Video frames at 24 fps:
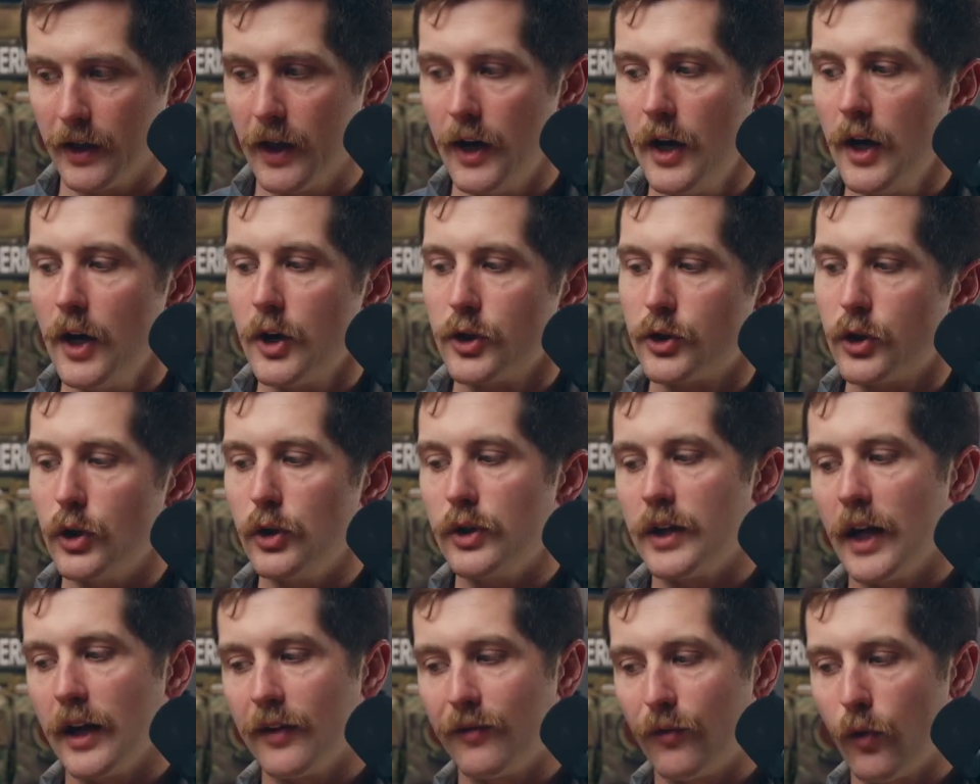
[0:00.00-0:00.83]
So you
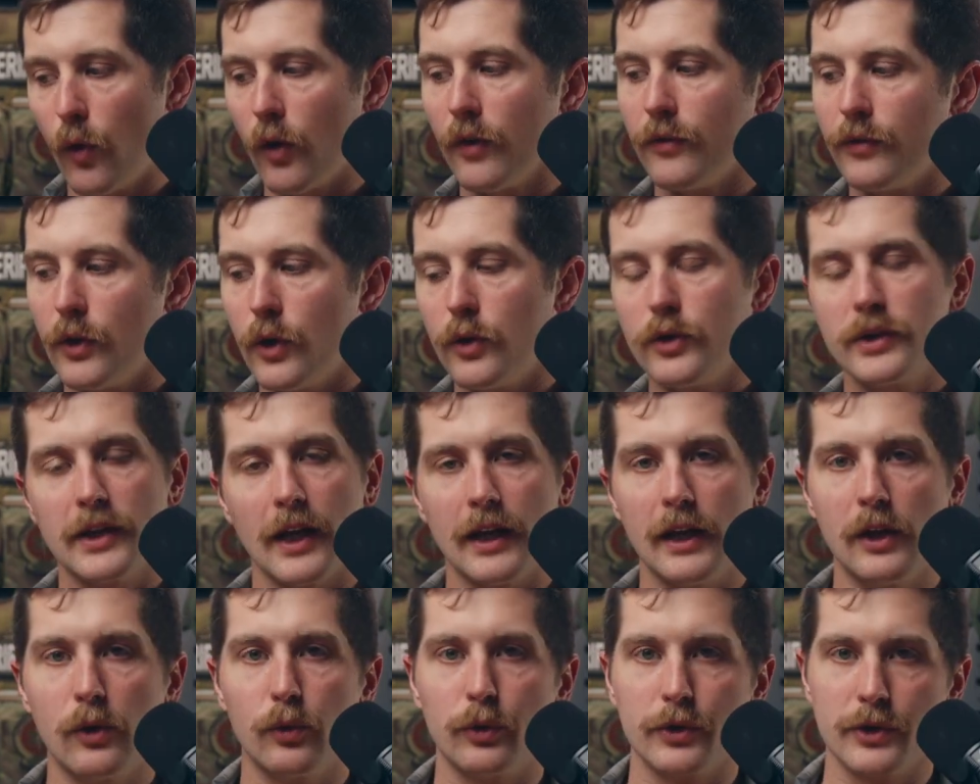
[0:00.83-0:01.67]
take 4 of those, that
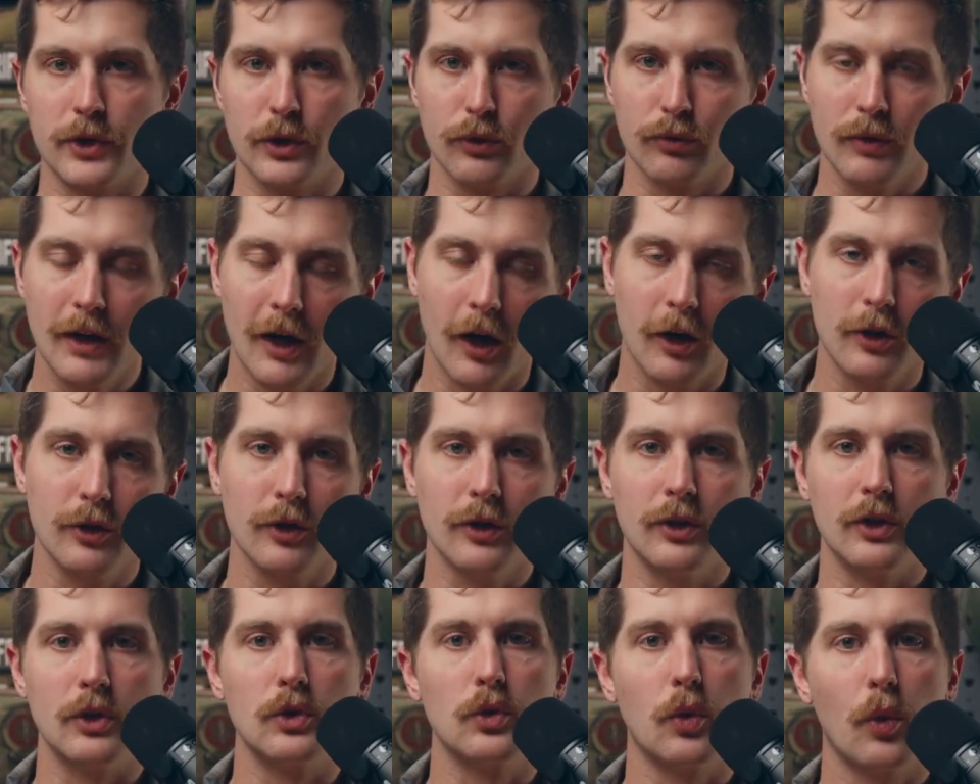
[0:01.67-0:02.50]
equals
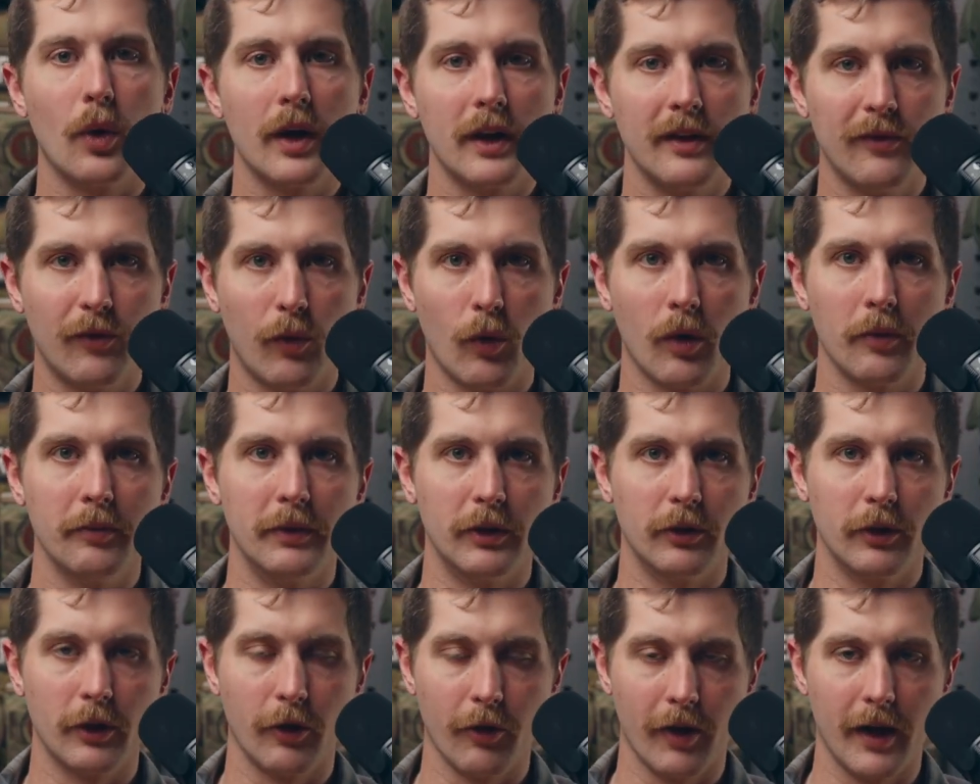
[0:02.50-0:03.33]
324
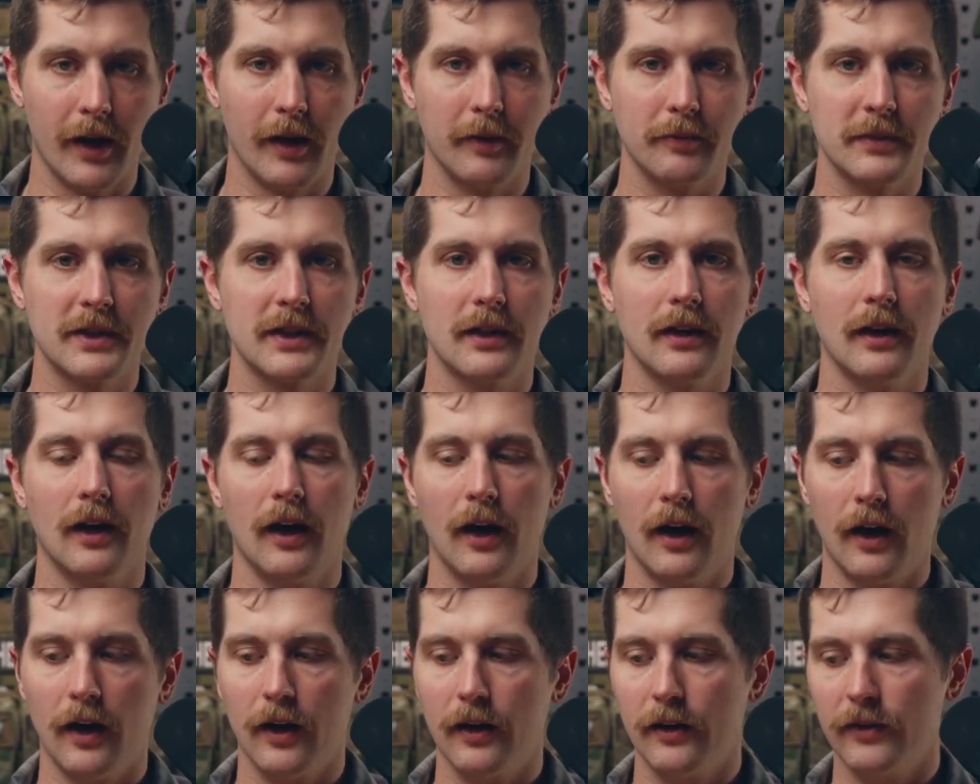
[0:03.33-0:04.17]
milligrams
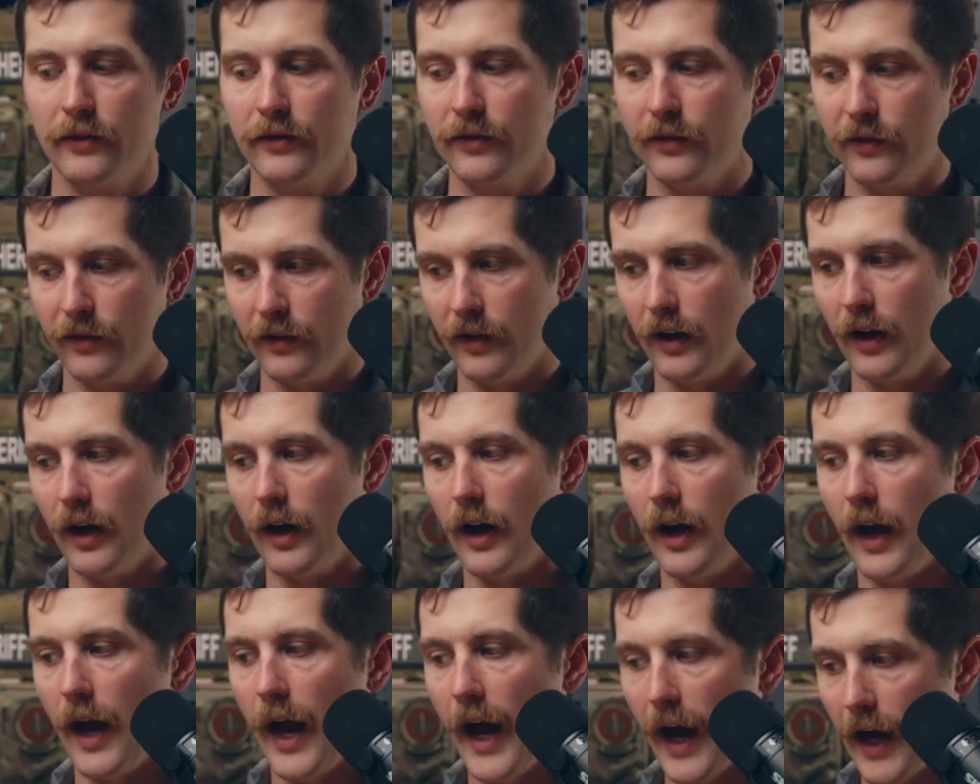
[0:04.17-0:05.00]
of
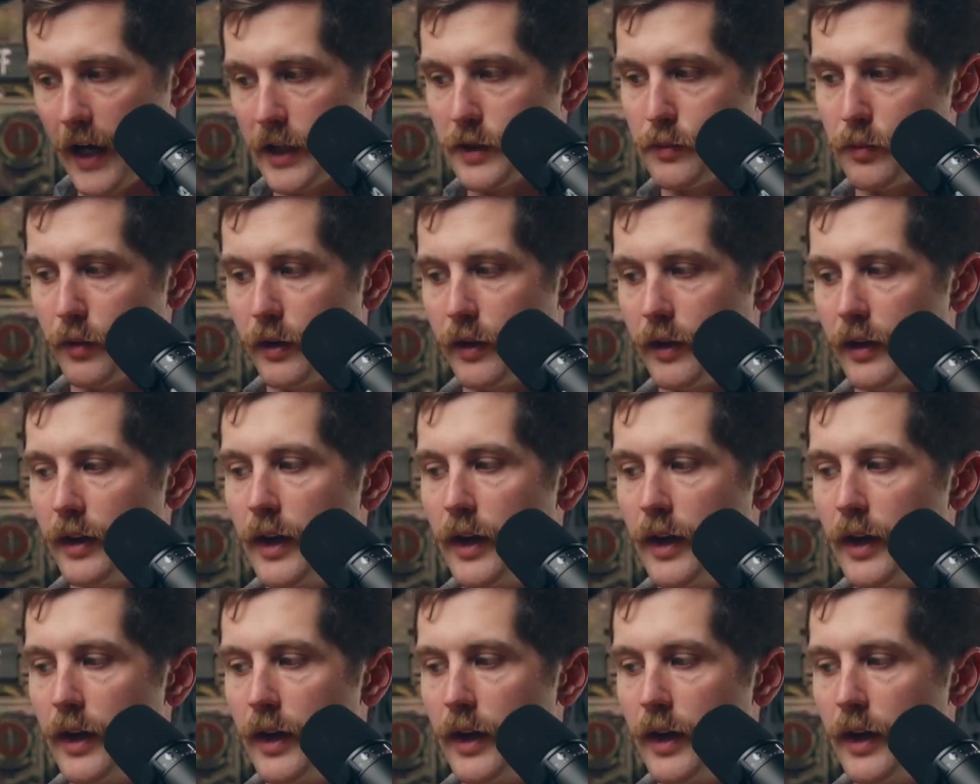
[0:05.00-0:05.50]
aspirin.